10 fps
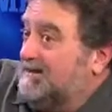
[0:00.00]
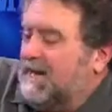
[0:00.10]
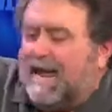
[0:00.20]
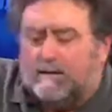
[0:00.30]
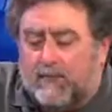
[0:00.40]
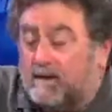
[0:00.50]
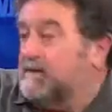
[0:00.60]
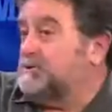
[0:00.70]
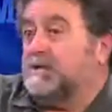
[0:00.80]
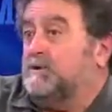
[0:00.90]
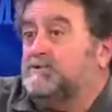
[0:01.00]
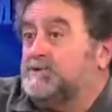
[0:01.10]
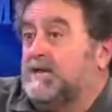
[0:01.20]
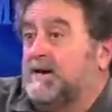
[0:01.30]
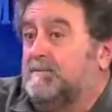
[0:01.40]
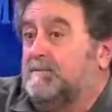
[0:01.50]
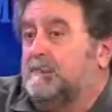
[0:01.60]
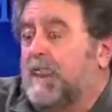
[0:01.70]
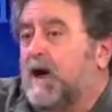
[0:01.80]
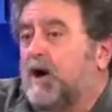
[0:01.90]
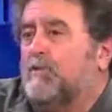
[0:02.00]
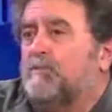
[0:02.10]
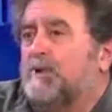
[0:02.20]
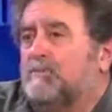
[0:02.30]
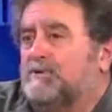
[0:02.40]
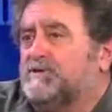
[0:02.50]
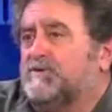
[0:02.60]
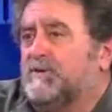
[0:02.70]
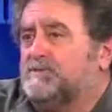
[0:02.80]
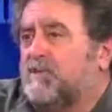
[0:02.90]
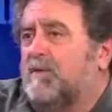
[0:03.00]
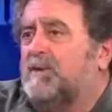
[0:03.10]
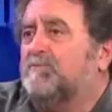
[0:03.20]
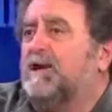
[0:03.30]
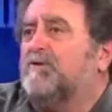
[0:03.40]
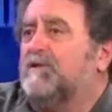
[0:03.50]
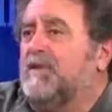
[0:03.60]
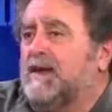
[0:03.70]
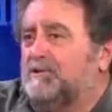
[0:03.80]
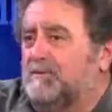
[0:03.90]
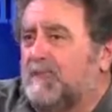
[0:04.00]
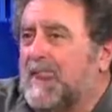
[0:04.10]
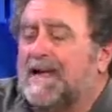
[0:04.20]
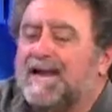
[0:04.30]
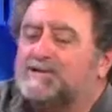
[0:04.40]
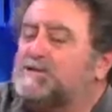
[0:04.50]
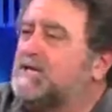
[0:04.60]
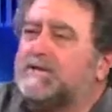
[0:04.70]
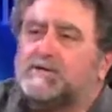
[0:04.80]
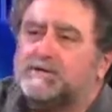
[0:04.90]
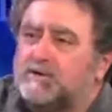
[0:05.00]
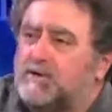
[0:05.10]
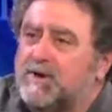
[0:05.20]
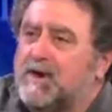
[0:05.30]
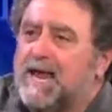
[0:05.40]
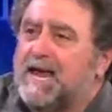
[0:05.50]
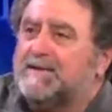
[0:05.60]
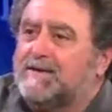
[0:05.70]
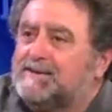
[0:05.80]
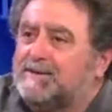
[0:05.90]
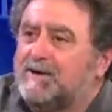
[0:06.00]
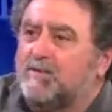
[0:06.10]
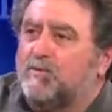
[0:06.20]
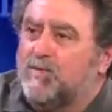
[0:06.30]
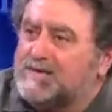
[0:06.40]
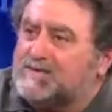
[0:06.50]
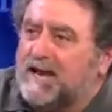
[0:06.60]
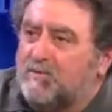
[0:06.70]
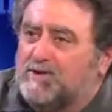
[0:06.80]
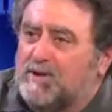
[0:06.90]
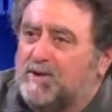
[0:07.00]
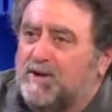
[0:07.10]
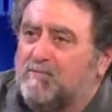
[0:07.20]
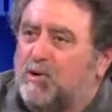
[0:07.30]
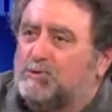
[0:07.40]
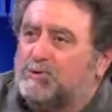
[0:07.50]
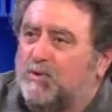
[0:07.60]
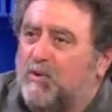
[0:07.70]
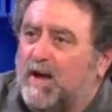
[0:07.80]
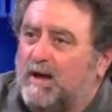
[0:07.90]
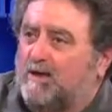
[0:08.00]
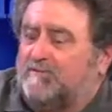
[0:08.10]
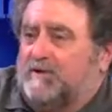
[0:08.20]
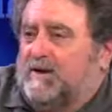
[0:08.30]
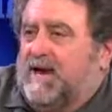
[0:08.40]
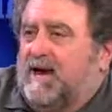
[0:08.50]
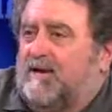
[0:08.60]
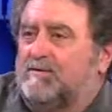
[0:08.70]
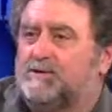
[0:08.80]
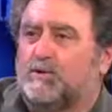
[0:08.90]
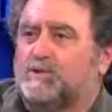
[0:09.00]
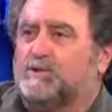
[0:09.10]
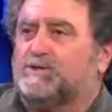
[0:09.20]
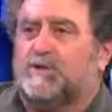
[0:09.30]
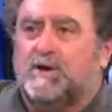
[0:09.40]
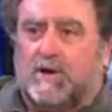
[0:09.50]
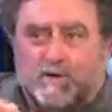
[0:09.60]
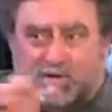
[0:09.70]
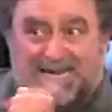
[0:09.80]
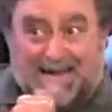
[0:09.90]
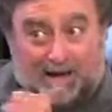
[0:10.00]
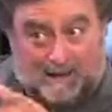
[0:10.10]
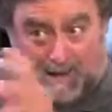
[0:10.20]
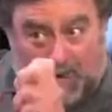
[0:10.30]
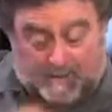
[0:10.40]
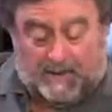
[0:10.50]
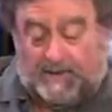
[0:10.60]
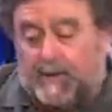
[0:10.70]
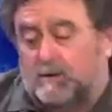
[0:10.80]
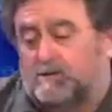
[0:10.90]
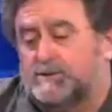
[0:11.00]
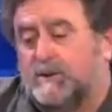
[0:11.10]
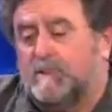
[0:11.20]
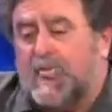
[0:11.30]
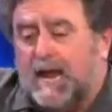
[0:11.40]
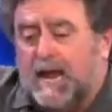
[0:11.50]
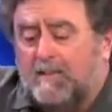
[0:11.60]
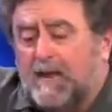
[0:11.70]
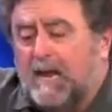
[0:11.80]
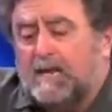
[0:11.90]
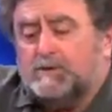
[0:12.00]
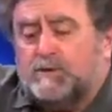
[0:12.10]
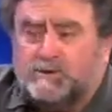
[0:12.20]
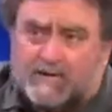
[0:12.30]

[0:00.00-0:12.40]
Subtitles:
They understand other people's feelings probably better than they do. It's just that it doesn't resonate with them in an emotional way enough to care. So it's just another tell that they use. And so there's